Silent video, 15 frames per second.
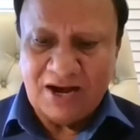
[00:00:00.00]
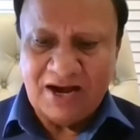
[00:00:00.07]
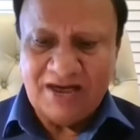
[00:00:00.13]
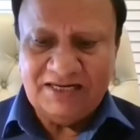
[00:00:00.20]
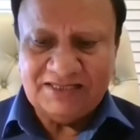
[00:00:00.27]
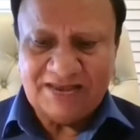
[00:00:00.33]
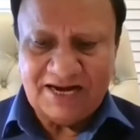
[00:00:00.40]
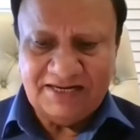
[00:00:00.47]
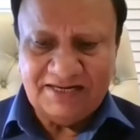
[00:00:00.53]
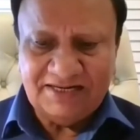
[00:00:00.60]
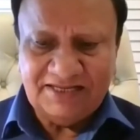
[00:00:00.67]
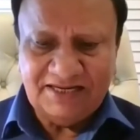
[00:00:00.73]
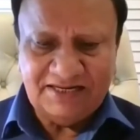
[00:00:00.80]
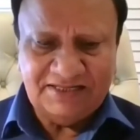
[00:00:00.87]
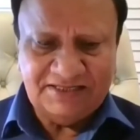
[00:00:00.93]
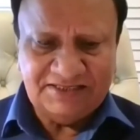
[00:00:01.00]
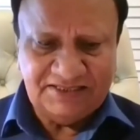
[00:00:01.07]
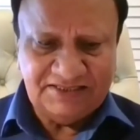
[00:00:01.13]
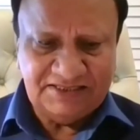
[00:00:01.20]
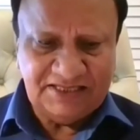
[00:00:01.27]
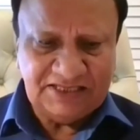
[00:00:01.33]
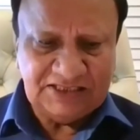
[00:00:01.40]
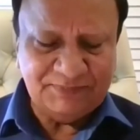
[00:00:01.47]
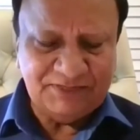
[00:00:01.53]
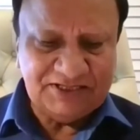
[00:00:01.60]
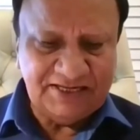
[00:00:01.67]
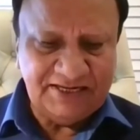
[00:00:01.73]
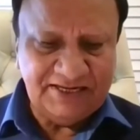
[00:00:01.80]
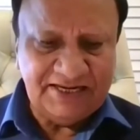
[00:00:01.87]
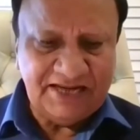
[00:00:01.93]
So I decided that this is the
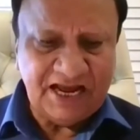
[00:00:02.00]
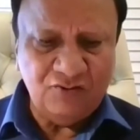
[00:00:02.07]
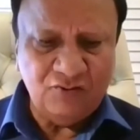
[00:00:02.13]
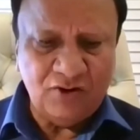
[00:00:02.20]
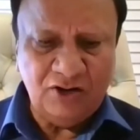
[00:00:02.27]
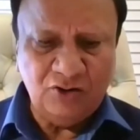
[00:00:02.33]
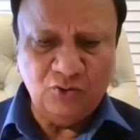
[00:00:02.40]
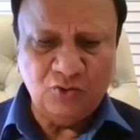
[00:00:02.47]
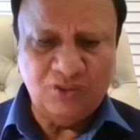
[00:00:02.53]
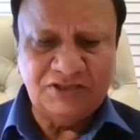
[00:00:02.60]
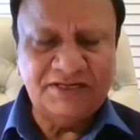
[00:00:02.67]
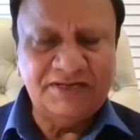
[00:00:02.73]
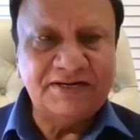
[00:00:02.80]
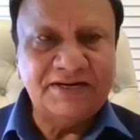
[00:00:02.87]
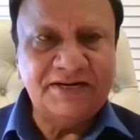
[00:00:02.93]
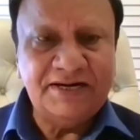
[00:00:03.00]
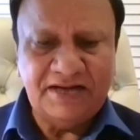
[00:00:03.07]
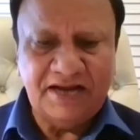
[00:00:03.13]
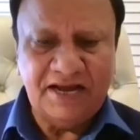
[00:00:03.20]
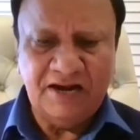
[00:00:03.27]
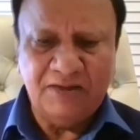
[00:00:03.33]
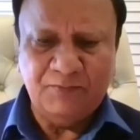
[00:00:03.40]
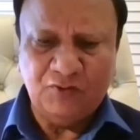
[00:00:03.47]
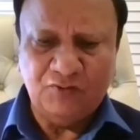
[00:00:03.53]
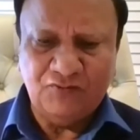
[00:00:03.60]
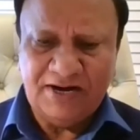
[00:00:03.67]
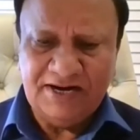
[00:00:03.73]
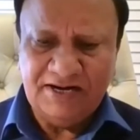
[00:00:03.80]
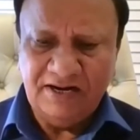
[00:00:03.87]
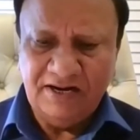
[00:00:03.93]
specialty I want to concentrate and
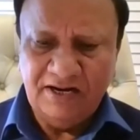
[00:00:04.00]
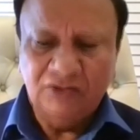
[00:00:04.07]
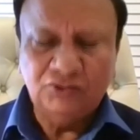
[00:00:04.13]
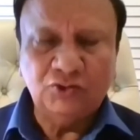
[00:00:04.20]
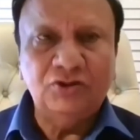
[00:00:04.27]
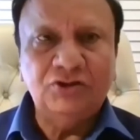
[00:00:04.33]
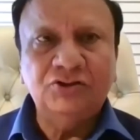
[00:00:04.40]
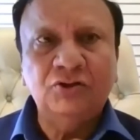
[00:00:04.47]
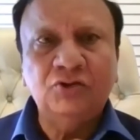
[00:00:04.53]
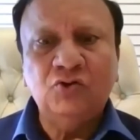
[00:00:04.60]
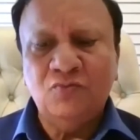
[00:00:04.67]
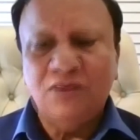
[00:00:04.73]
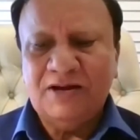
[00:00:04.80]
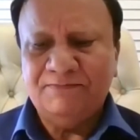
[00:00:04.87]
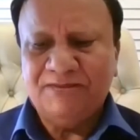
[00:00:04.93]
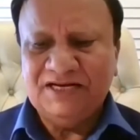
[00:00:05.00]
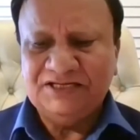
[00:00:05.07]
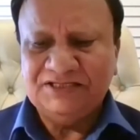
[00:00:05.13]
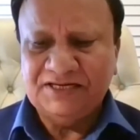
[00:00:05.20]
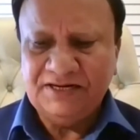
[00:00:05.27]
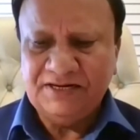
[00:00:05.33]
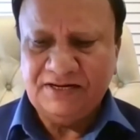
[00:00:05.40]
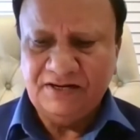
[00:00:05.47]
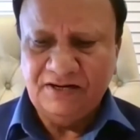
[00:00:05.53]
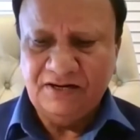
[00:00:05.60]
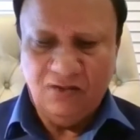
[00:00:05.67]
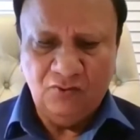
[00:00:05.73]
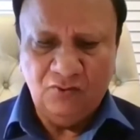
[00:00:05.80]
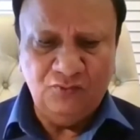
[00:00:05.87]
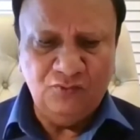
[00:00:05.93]
provide solution to my patient
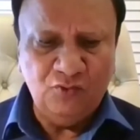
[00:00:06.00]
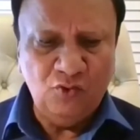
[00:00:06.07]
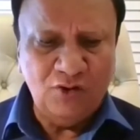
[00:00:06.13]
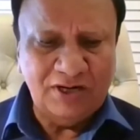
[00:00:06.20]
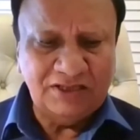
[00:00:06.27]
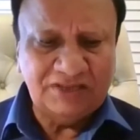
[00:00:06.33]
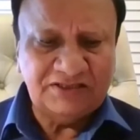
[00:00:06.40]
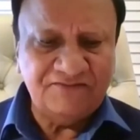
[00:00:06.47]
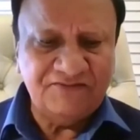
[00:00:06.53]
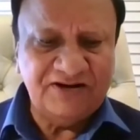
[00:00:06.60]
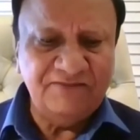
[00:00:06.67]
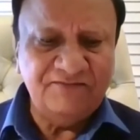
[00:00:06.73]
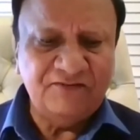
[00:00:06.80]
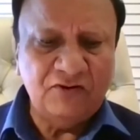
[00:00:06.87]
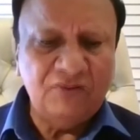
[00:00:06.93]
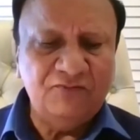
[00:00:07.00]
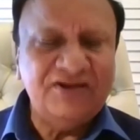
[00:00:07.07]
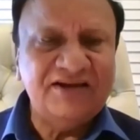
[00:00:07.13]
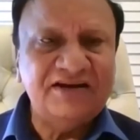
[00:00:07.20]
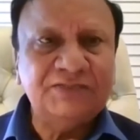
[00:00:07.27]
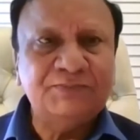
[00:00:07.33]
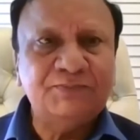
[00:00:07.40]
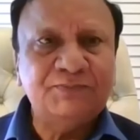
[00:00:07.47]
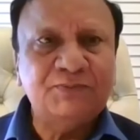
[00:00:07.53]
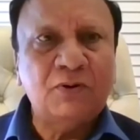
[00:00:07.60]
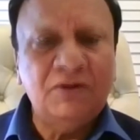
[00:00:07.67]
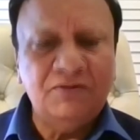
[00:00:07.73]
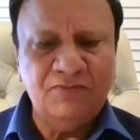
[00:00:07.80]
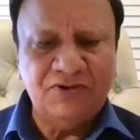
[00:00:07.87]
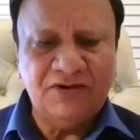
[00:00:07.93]
who are suffering from various
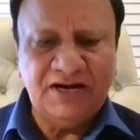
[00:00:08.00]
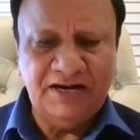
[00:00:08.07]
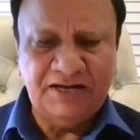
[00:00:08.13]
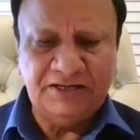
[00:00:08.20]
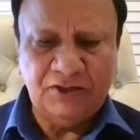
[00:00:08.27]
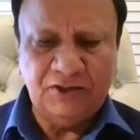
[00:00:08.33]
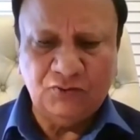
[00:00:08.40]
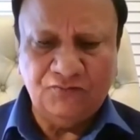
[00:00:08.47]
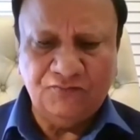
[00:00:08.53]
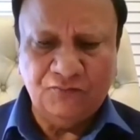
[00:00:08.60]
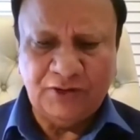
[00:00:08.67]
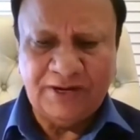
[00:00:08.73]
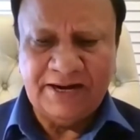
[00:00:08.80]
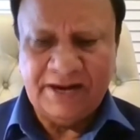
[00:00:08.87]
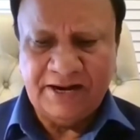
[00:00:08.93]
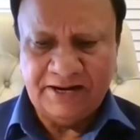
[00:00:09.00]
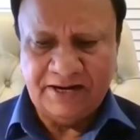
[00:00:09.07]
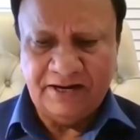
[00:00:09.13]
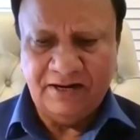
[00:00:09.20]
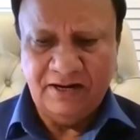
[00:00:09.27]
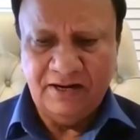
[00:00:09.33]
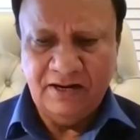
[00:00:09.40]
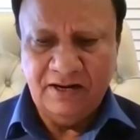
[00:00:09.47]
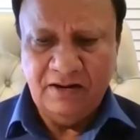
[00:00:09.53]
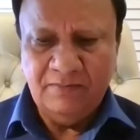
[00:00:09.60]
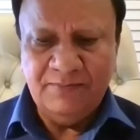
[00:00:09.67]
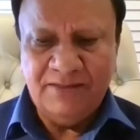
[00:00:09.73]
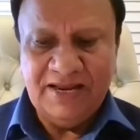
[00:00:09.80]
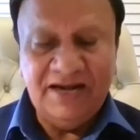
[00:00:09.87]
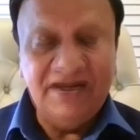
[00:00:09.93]
problems related to foot and ankle,
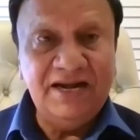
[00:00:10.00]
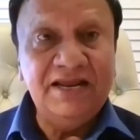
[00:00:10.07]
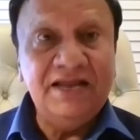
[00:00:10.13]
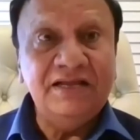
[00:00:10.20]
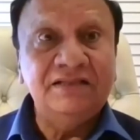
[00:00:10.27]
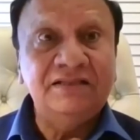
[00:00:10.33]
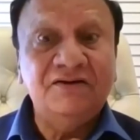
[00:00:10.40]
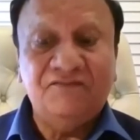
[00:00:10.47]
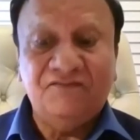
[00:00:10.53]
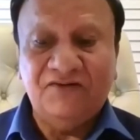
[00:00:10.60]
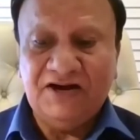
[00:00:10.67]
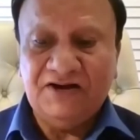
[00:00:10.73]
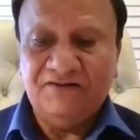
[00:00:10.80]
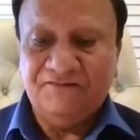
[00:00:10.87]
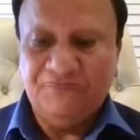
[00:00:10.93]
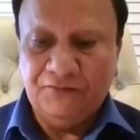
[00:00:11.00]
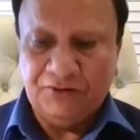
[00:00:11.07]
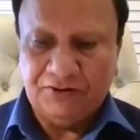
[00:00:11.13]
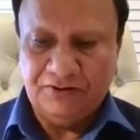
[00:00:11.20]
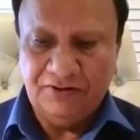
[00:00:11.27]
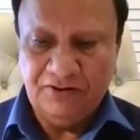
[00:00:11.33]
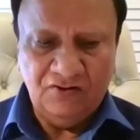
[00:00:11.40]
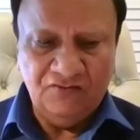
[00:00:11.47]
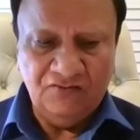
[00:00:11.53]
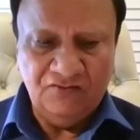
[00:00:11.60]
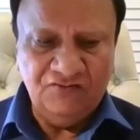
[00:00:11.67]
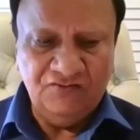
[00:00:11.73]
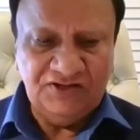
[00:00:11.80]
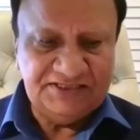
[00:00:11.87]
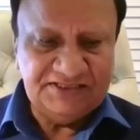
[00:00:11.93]
mainly the flat foot,
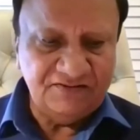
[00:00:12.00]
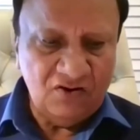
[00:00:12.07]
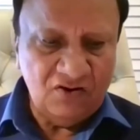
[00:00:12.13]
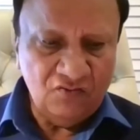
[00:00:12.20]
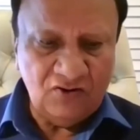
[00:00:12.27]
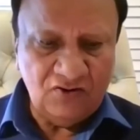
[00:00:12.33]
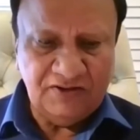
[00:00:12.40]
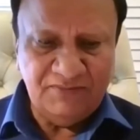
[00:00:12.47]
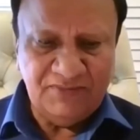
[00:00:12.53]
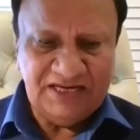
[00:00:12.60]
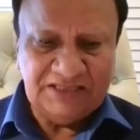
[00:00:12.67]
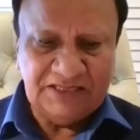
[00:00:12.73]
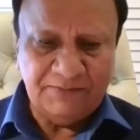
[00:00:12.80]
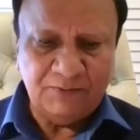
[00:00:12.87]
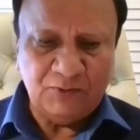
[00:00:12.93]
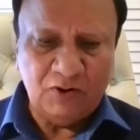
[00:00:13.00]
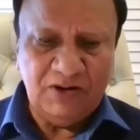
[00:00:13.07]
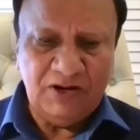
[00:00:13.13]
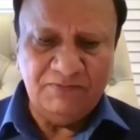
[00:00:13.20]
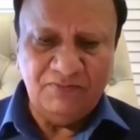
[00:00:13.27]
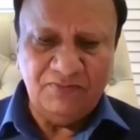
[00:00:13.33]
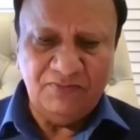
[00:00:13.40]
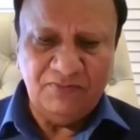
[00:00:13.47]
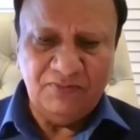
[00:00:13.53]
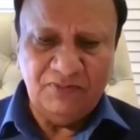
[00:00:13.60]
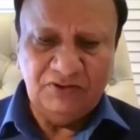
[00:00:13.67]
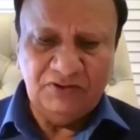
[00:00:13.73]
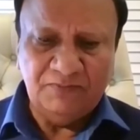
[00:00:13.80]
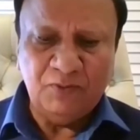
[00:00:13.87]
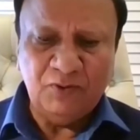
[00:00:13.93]
which is one of the major
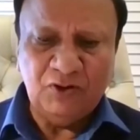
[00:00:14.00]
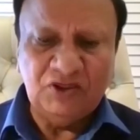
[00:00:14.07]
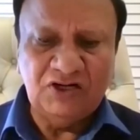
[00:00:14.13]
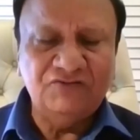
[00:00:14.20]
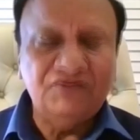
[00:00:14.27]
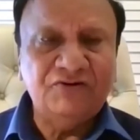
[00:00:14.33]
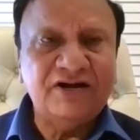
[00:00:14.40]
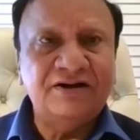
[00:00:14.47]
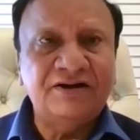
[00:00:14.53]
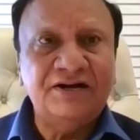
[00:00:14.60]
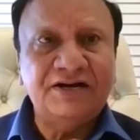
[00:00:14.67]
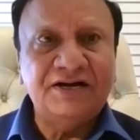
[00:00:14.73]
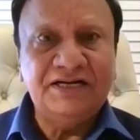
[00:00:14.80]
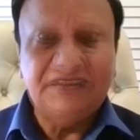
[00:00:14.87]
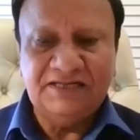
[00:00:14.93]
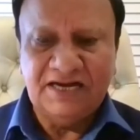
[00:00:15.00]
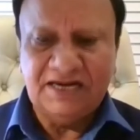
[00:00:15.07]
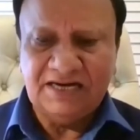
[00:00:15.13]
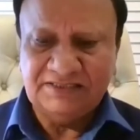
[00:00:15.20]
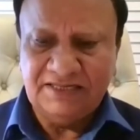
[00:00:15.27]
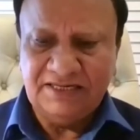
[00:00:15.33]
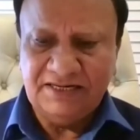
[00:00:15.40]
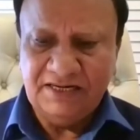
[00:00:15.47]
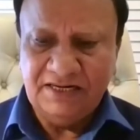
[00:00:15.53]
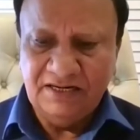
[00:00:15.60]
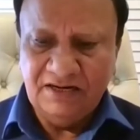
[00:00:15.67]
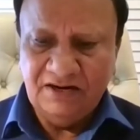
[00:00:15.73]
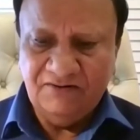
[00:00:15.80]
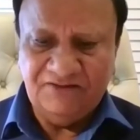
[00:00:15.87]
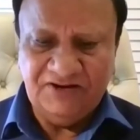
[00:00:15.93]
problems the population of our country is
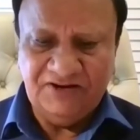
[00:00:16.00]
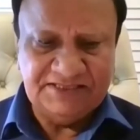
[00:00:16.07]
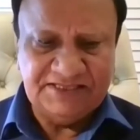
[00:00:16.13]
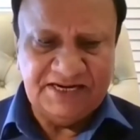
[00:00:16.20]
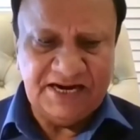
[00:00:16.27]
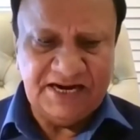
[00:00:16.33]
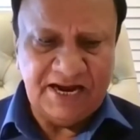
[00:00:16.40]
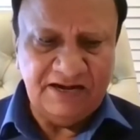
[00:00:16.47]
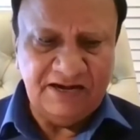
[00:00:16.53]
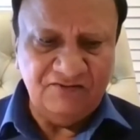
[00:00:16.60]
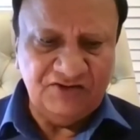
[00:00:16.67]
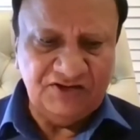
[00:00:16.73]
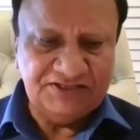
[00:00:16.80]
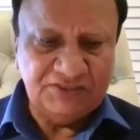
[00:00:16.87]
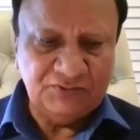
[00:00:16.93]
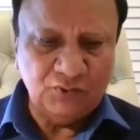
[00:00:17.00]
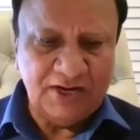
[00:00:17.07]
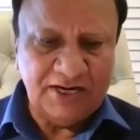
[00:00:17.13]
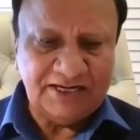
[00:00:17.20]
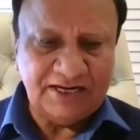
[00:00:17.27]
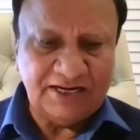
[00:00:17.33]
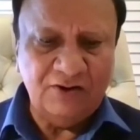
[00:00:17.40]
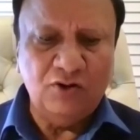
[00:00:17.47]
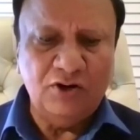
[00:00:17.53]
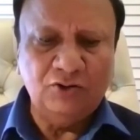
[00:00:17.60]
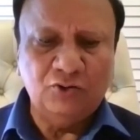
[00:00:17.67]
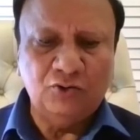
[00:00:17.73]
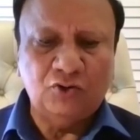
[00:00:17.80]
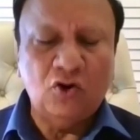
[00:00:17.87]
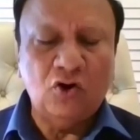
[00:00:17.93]
largely facing, and which is what I
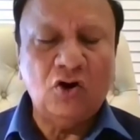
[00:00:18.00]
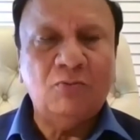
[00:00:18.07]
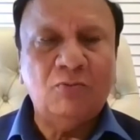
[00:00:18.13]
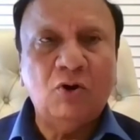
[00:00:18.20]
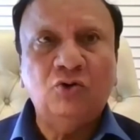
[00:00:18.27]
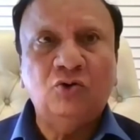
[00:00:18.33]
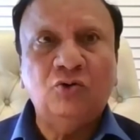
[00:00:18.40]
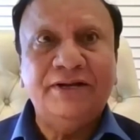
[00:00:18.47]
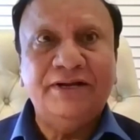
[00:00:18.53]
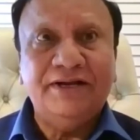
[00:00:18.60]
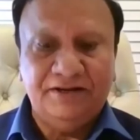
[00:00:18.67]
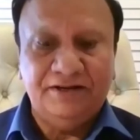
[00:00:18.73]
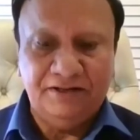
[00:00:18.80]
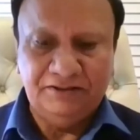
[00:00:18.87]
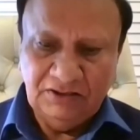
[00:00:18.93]
want to talk about today.